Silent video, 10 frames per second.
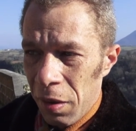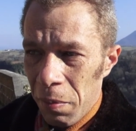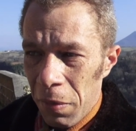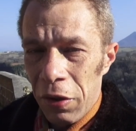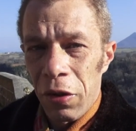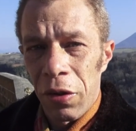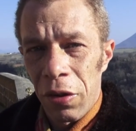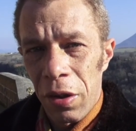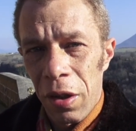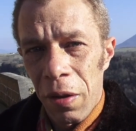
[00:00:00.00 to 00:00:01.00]

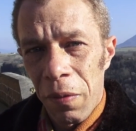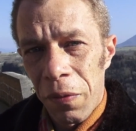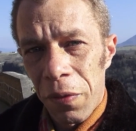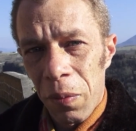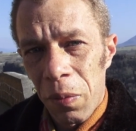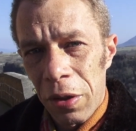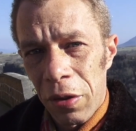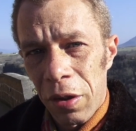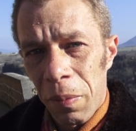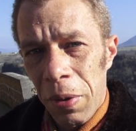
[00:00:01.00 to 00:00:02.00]
much of the wish
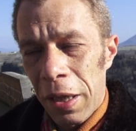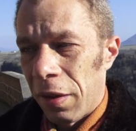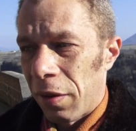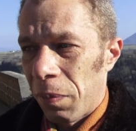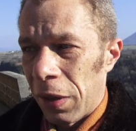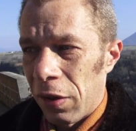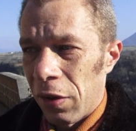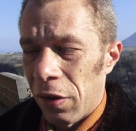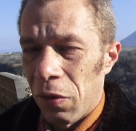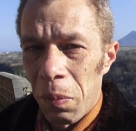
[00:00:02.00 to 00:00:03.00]
to paint
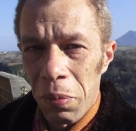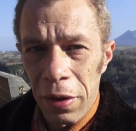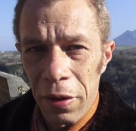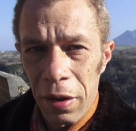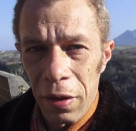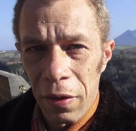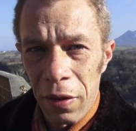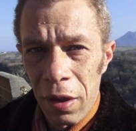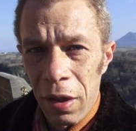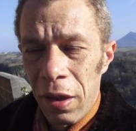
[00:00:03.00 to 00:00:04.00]
pictures and to impress others
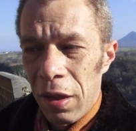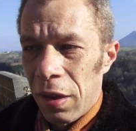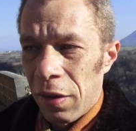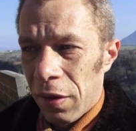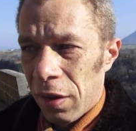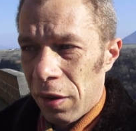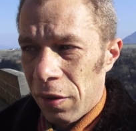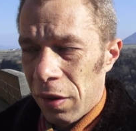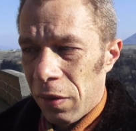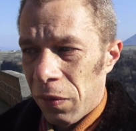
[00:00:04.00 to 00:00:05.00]
is
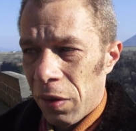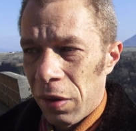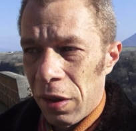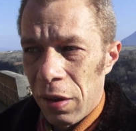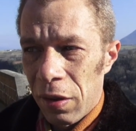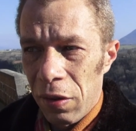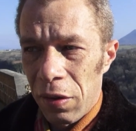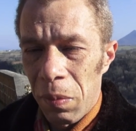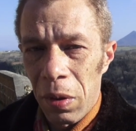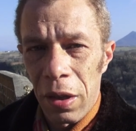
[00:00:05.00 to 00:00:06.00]
very
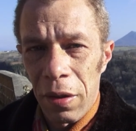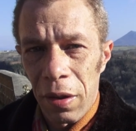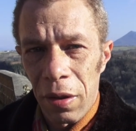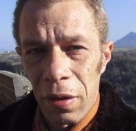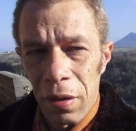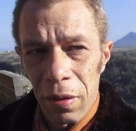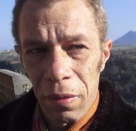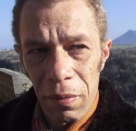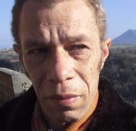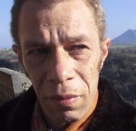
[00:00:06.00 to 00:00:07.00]
stimulating, and